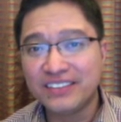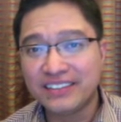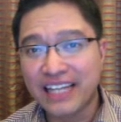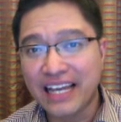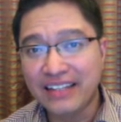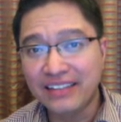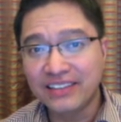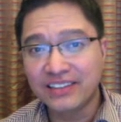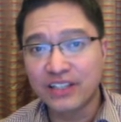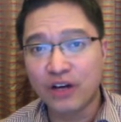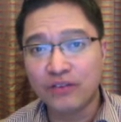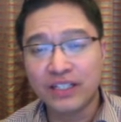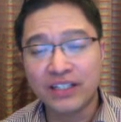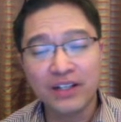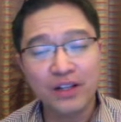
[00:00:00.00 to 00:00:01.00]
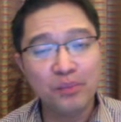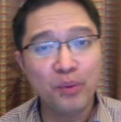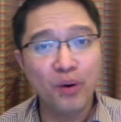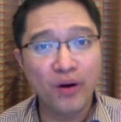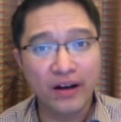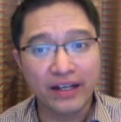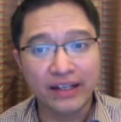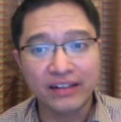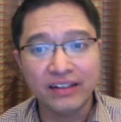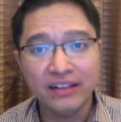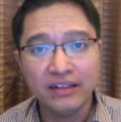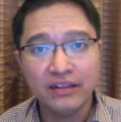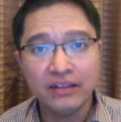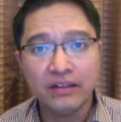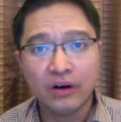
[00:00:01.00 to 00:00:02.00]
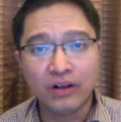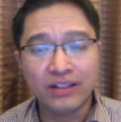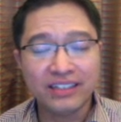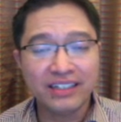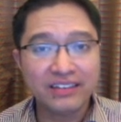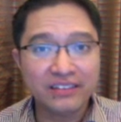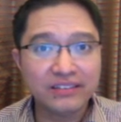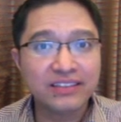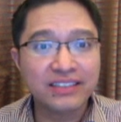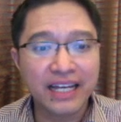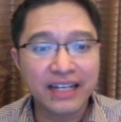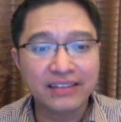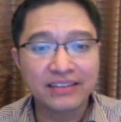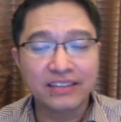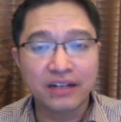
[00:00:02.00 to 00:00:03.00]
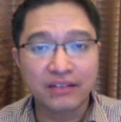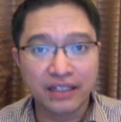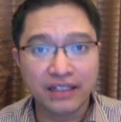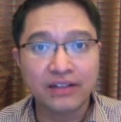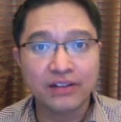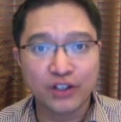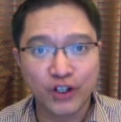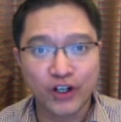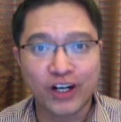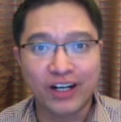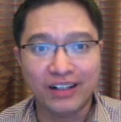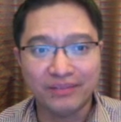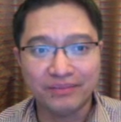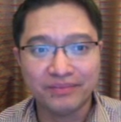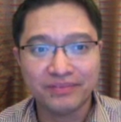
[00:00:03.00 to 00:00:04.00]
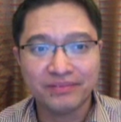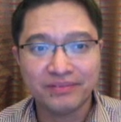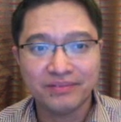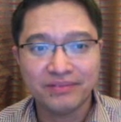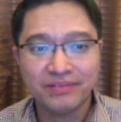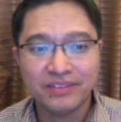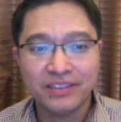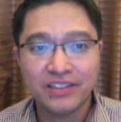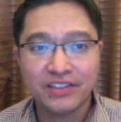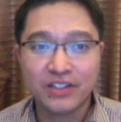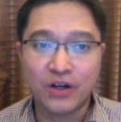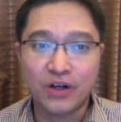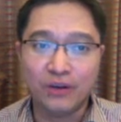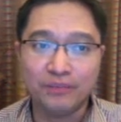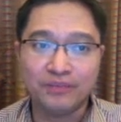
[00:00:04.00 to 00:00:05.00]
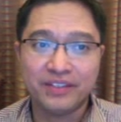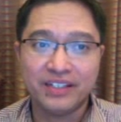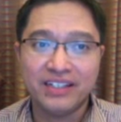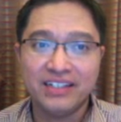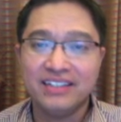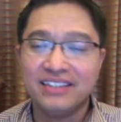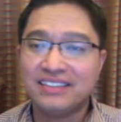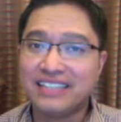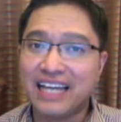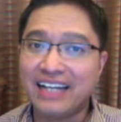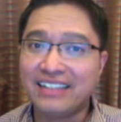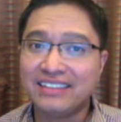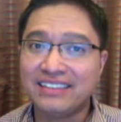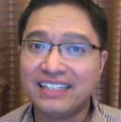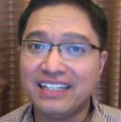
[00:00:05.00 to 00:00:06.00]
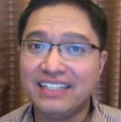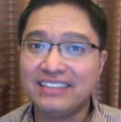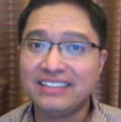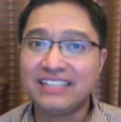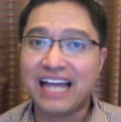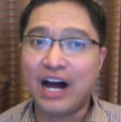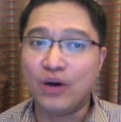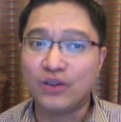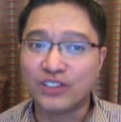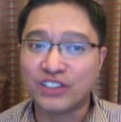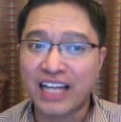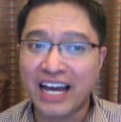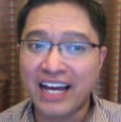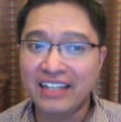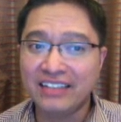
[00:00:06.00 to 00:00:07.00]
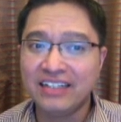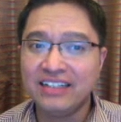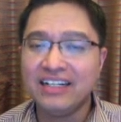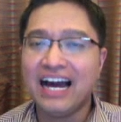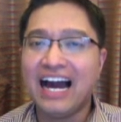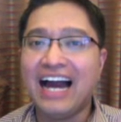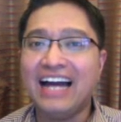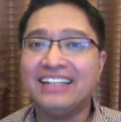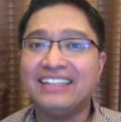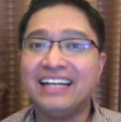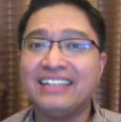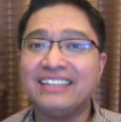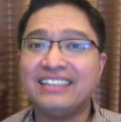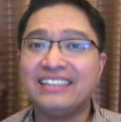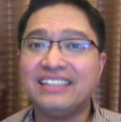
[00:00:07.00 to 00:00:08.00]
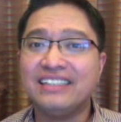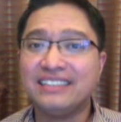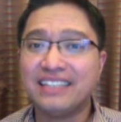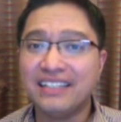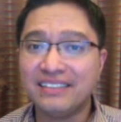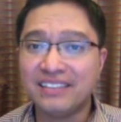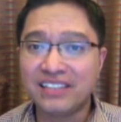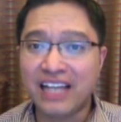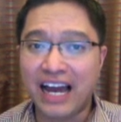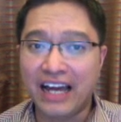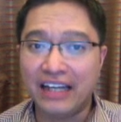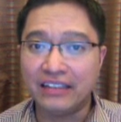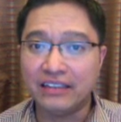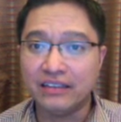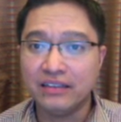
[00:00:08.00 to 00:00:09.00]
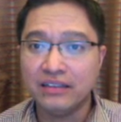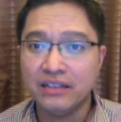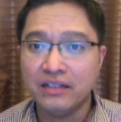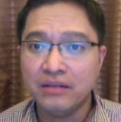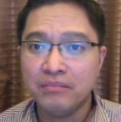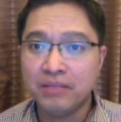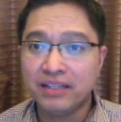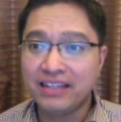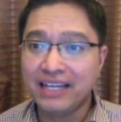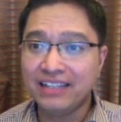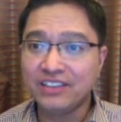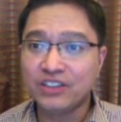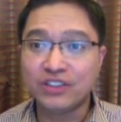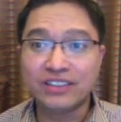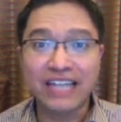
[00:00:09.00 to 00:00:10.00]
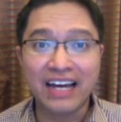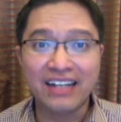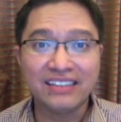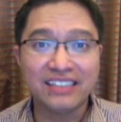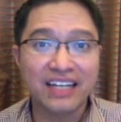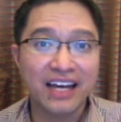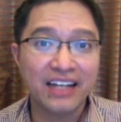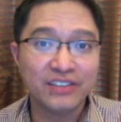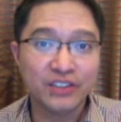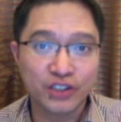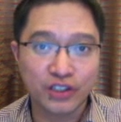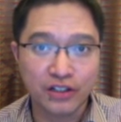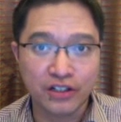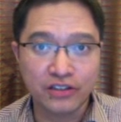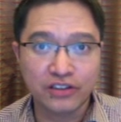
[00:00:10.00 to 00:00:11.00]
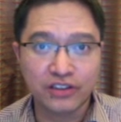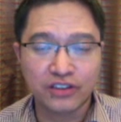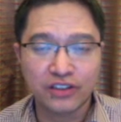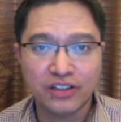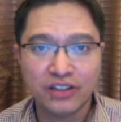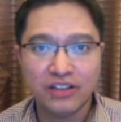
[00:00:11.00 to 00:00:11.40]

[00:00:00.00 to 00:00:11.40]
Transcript: sense of the little boy or the inner sense of the little girl. So, sex is outside, identity is inside. But then society enters